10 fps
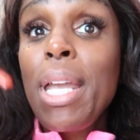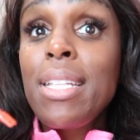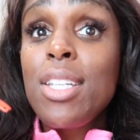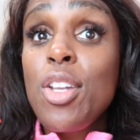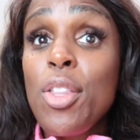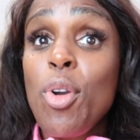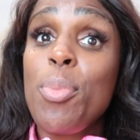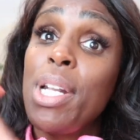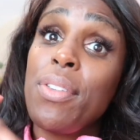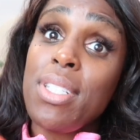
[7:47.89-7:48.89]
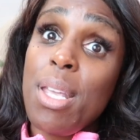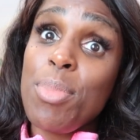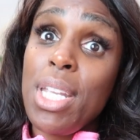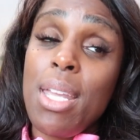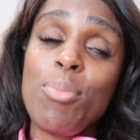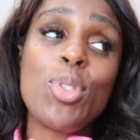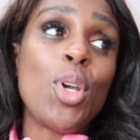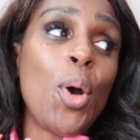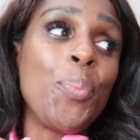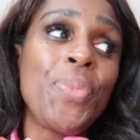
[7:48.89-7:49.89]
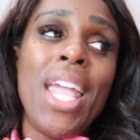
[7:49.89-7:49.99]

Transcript: against each other or been on the same team. So